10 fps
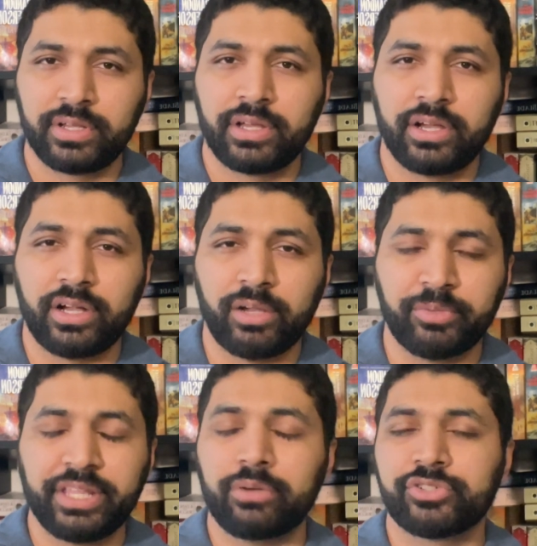but
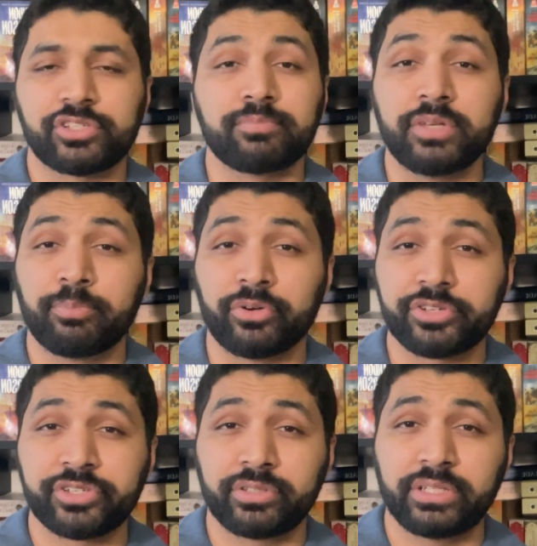that was just me
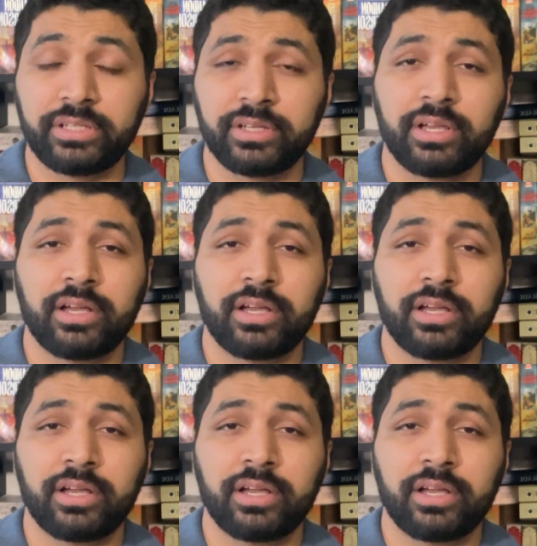personally.